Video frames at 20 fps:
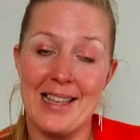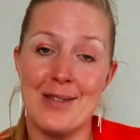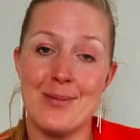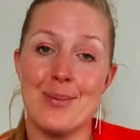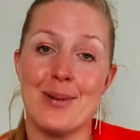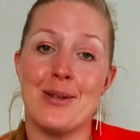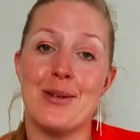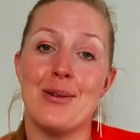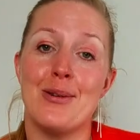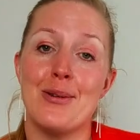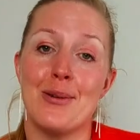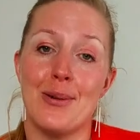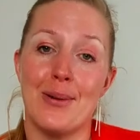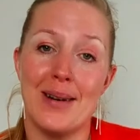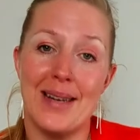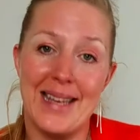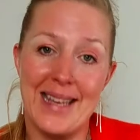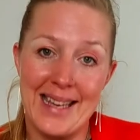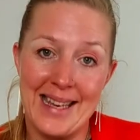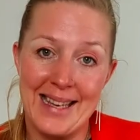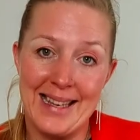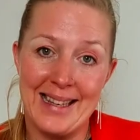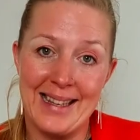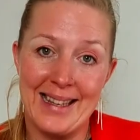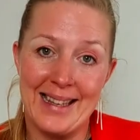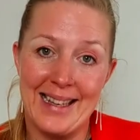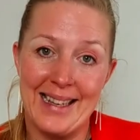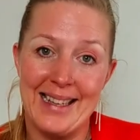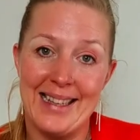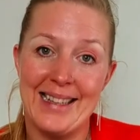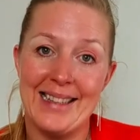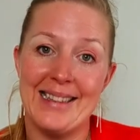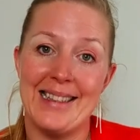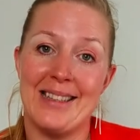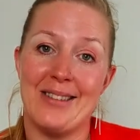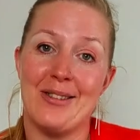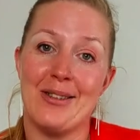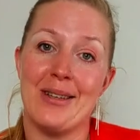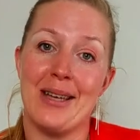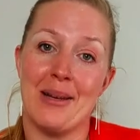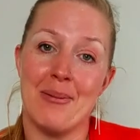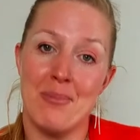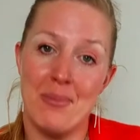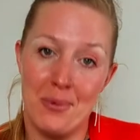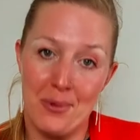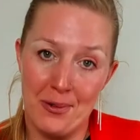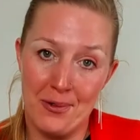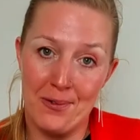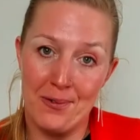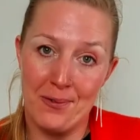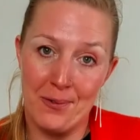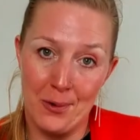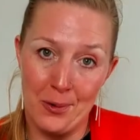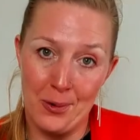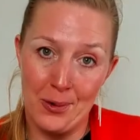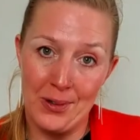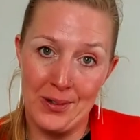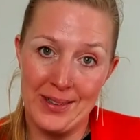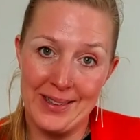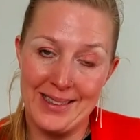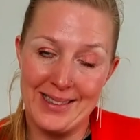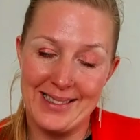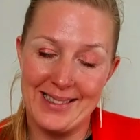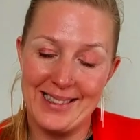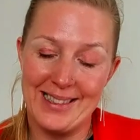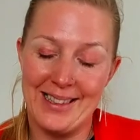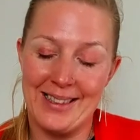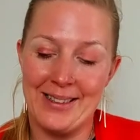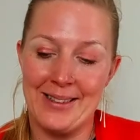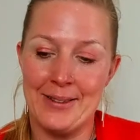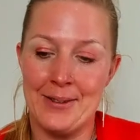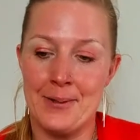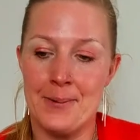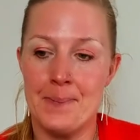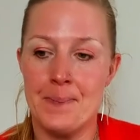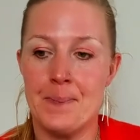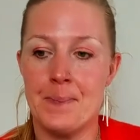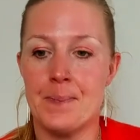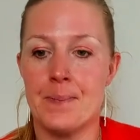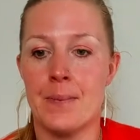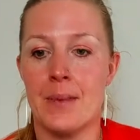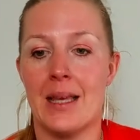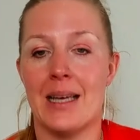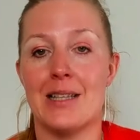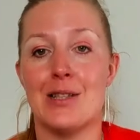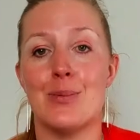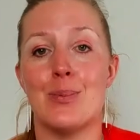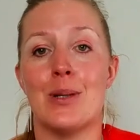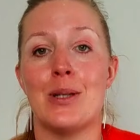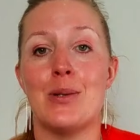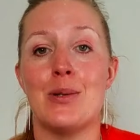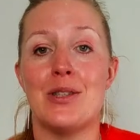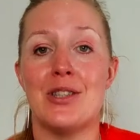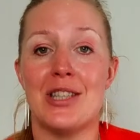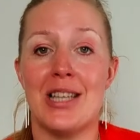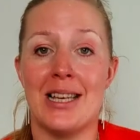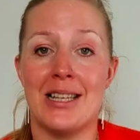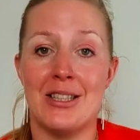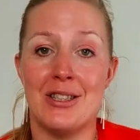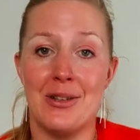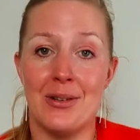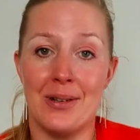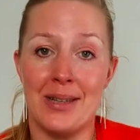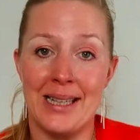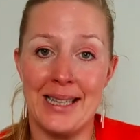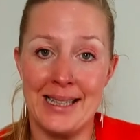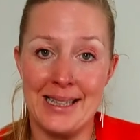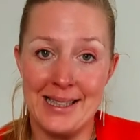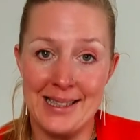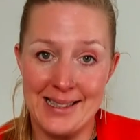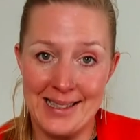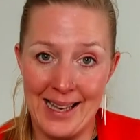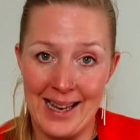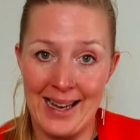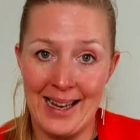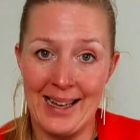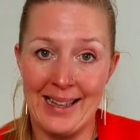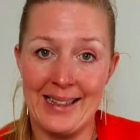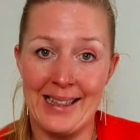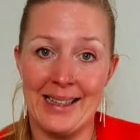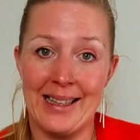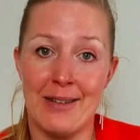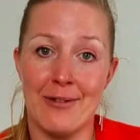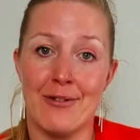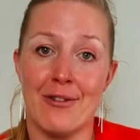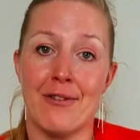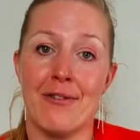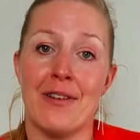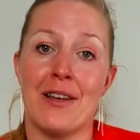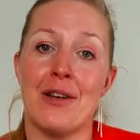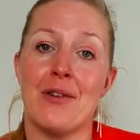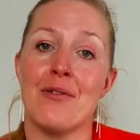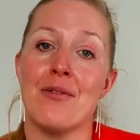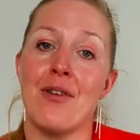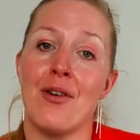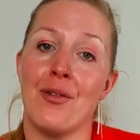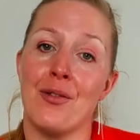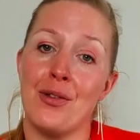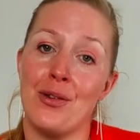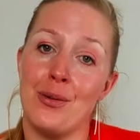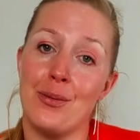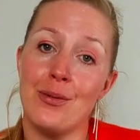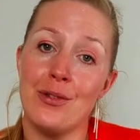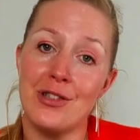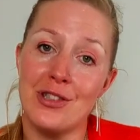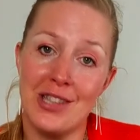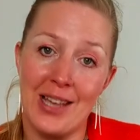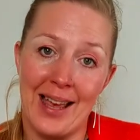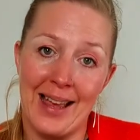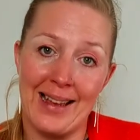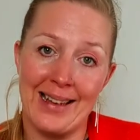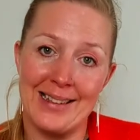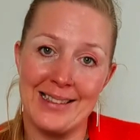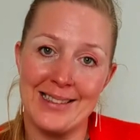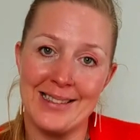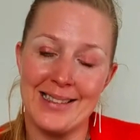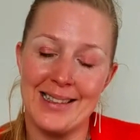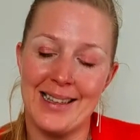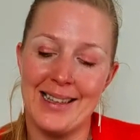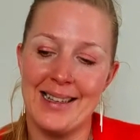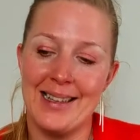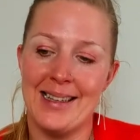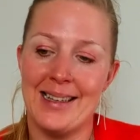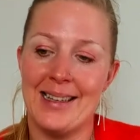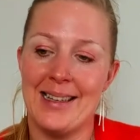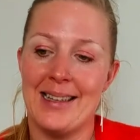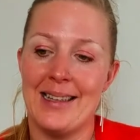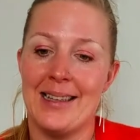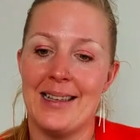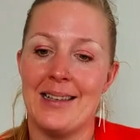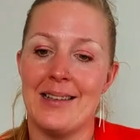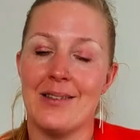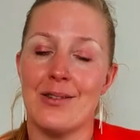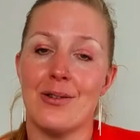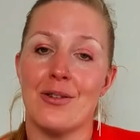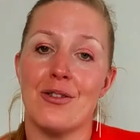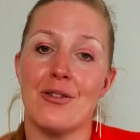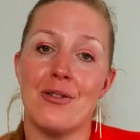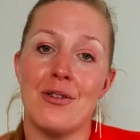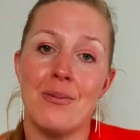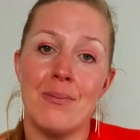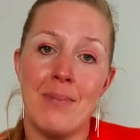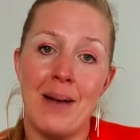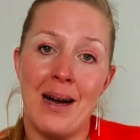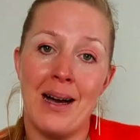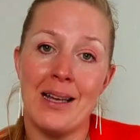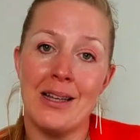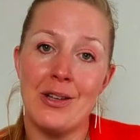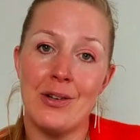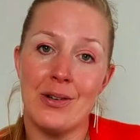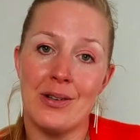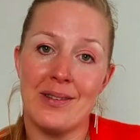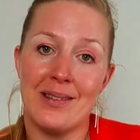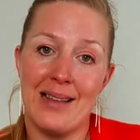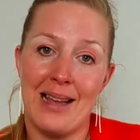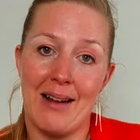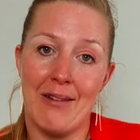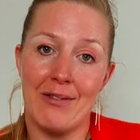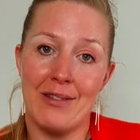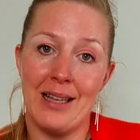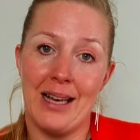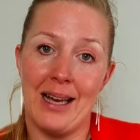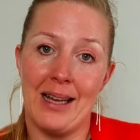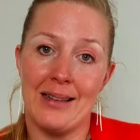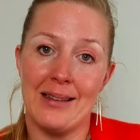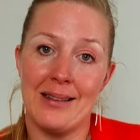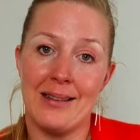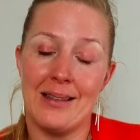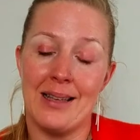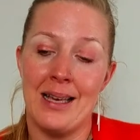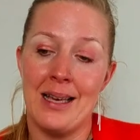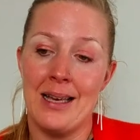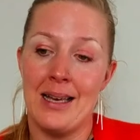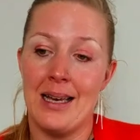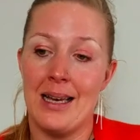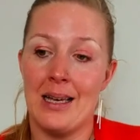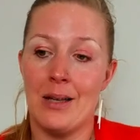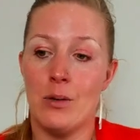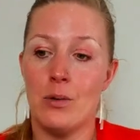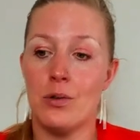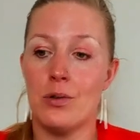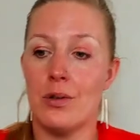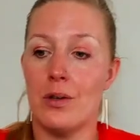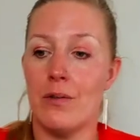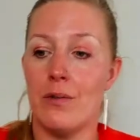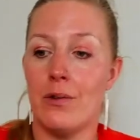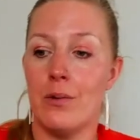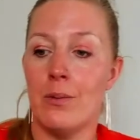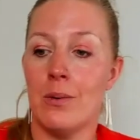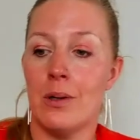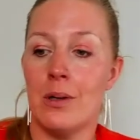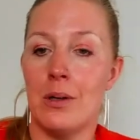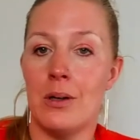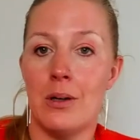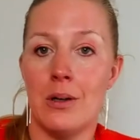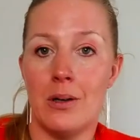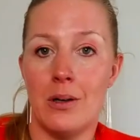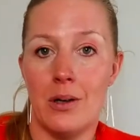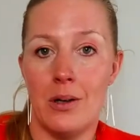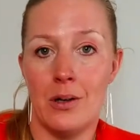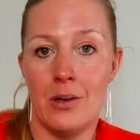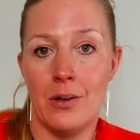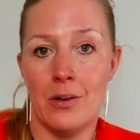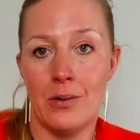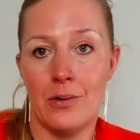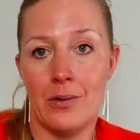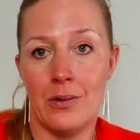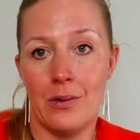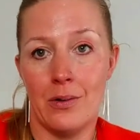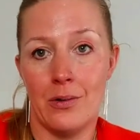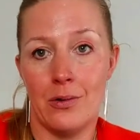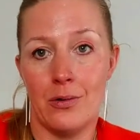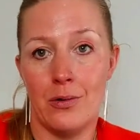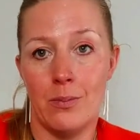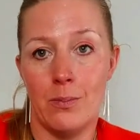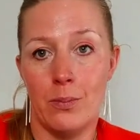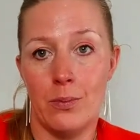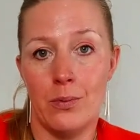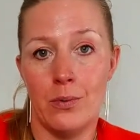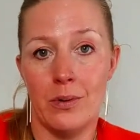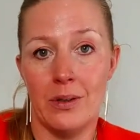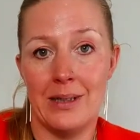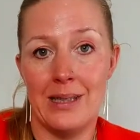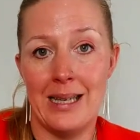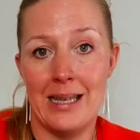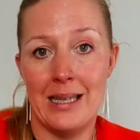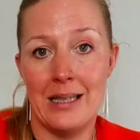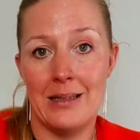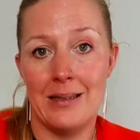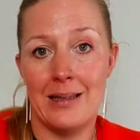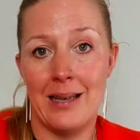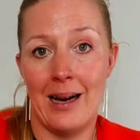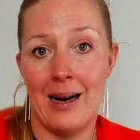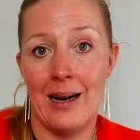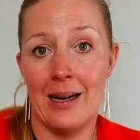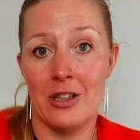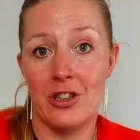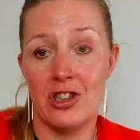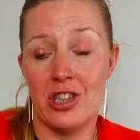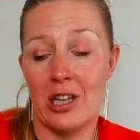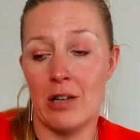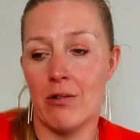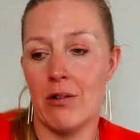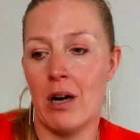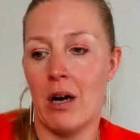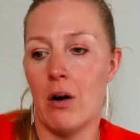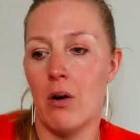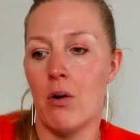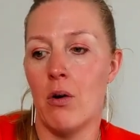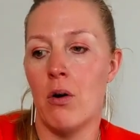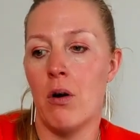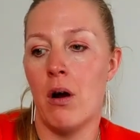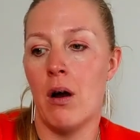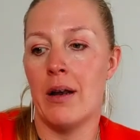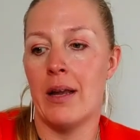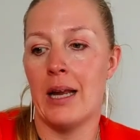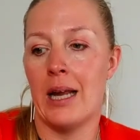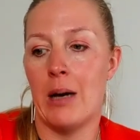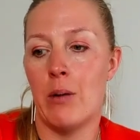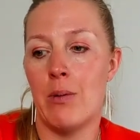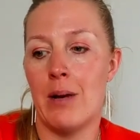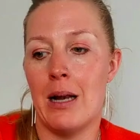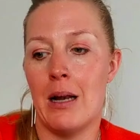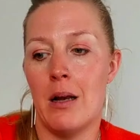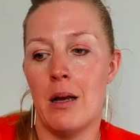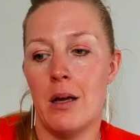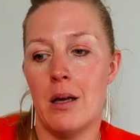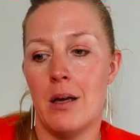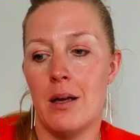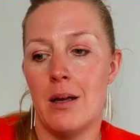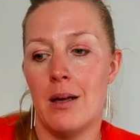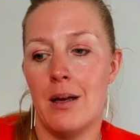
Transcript: It's when you go in that you can move forward, you know. It's when you change your inside that everything around you change. So remind yourself that. And also, if you want another support, there's heart chakra oil that I will